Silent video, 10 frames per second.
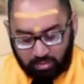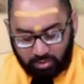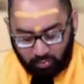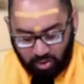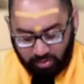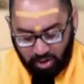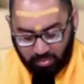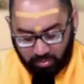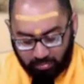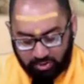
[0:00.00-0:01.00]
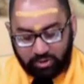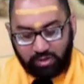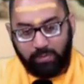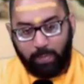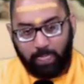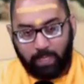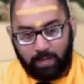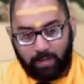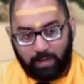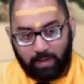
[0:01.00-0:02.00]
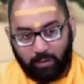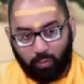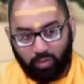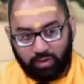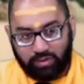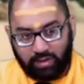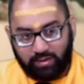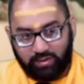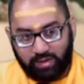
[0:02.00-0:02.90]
Before I became a brahmachari, I worked as